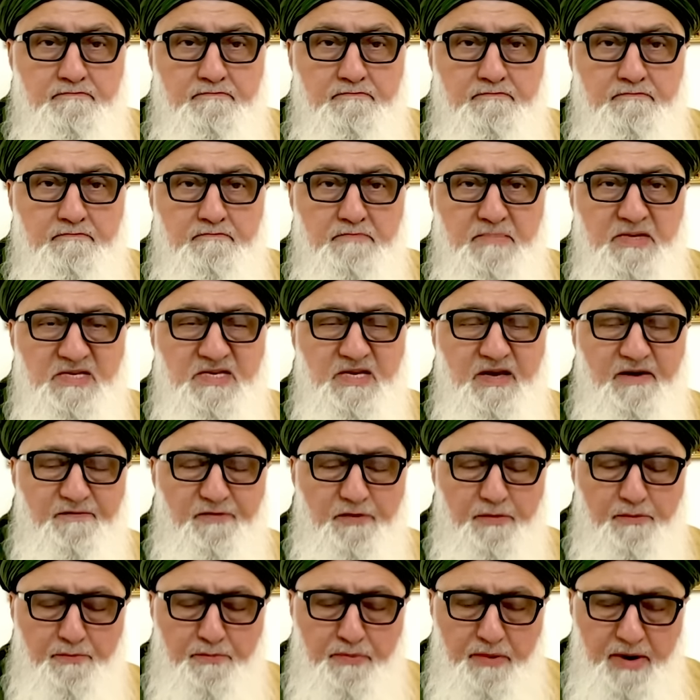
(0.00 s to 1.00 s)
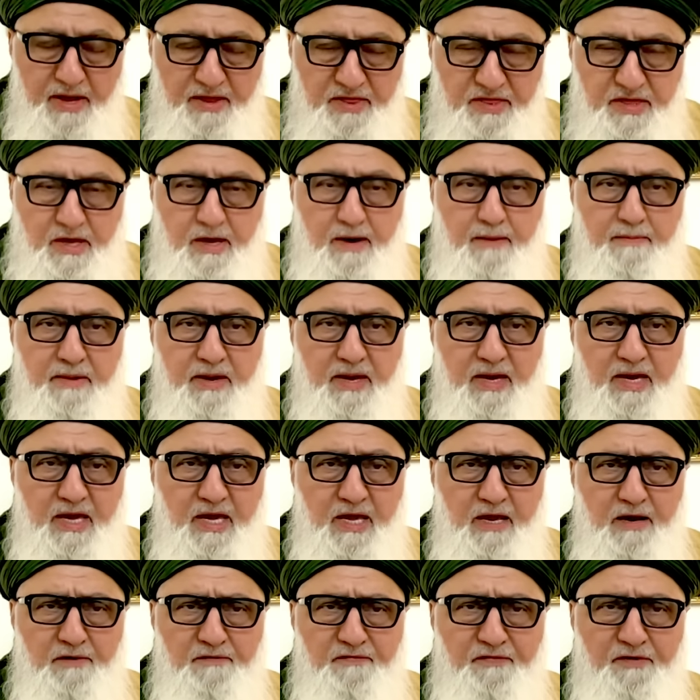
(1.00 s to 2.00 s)
Means every breath coming
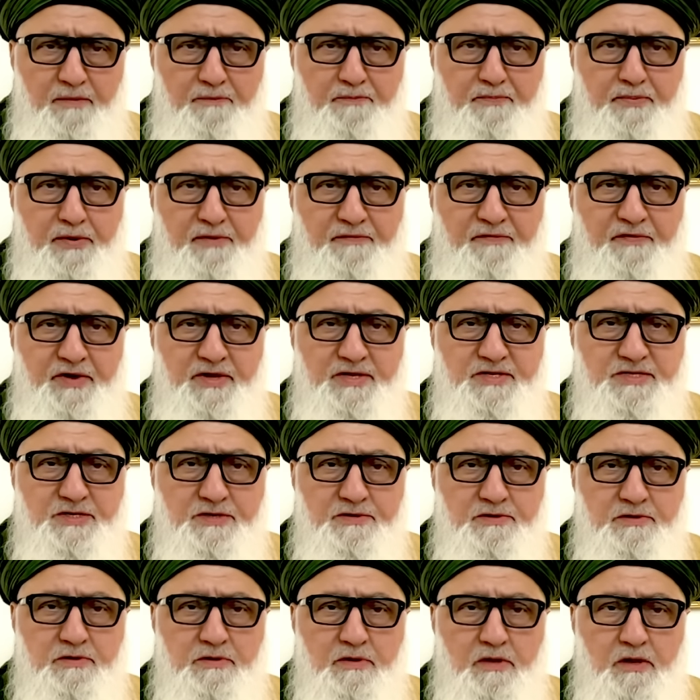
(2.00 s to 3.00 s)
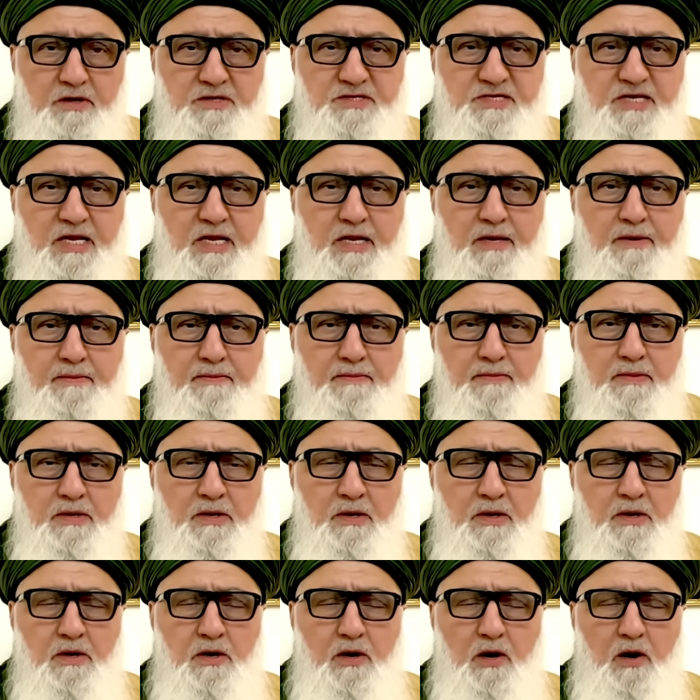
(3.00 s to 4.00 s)
in from Prophet
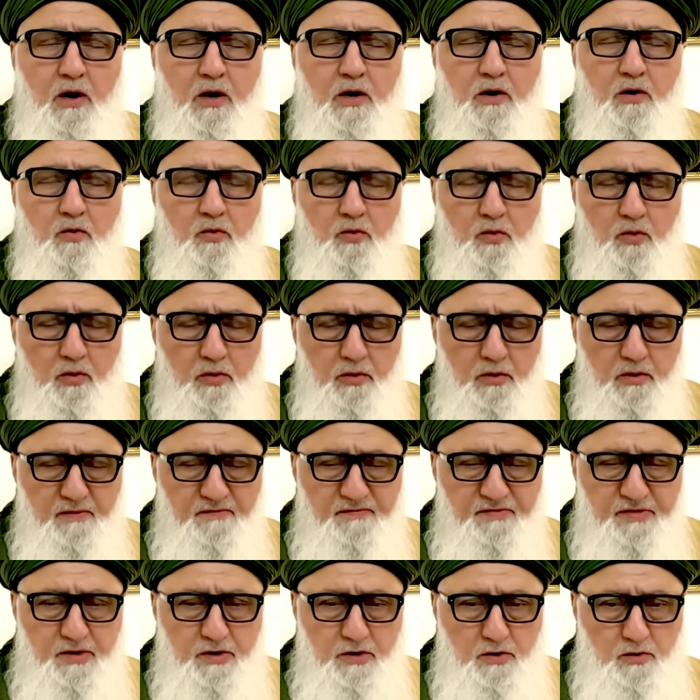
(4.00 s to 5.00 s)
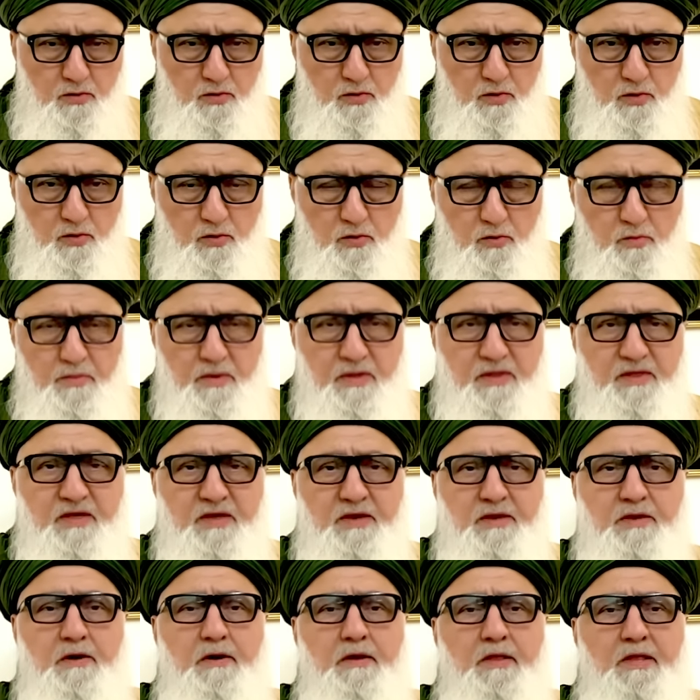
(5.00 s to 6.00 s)
are all of the ulum and
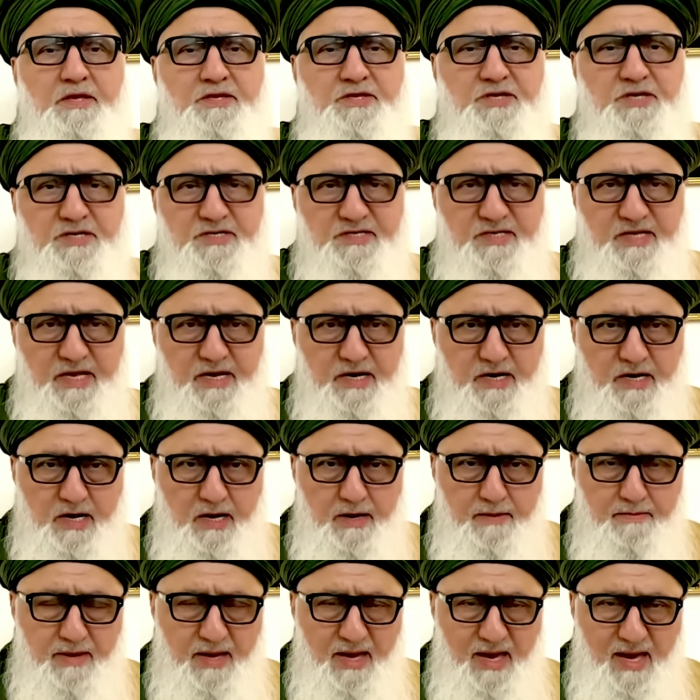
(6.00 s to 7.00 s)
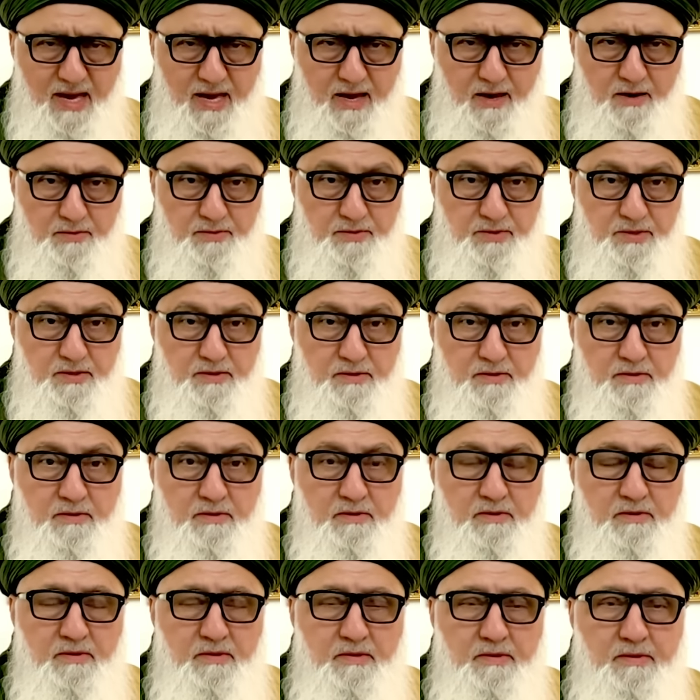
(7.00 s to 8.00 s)
the knowledges that are coming out.
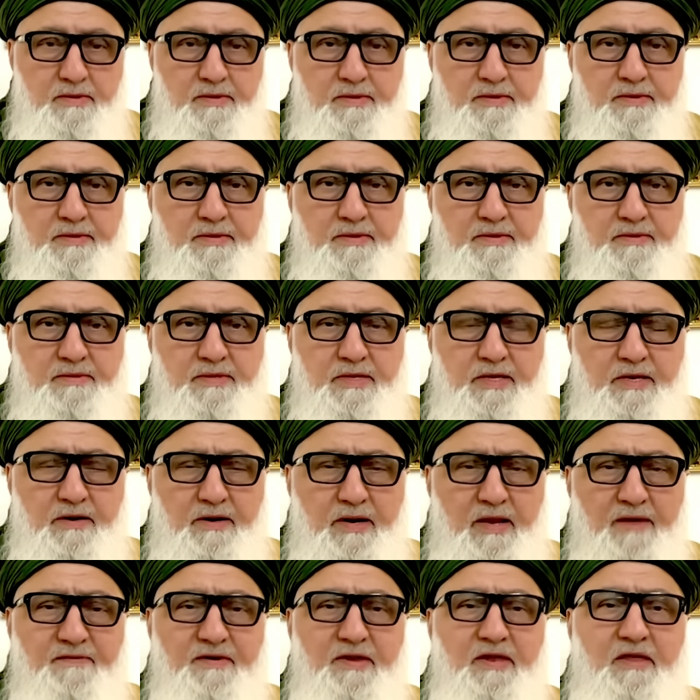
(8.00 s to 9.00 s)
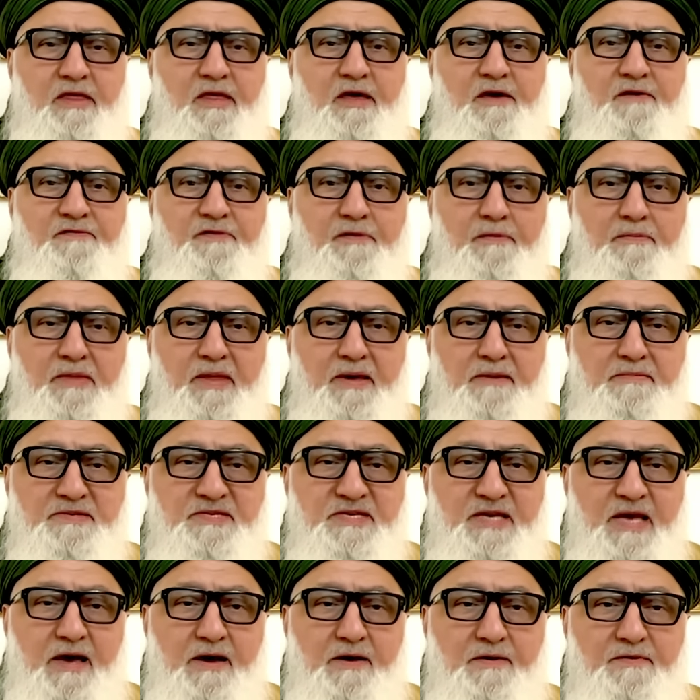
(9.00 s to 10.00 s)
They don't have anything from
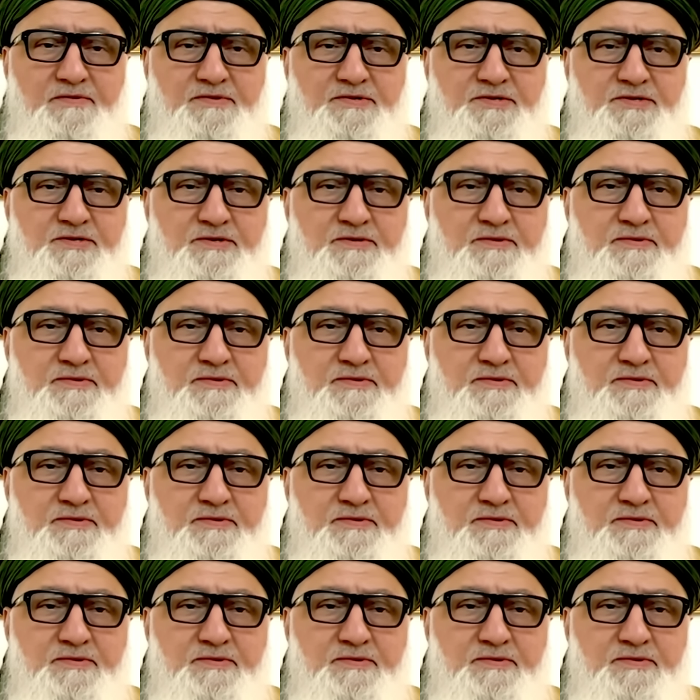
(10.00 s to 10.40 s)
themselves.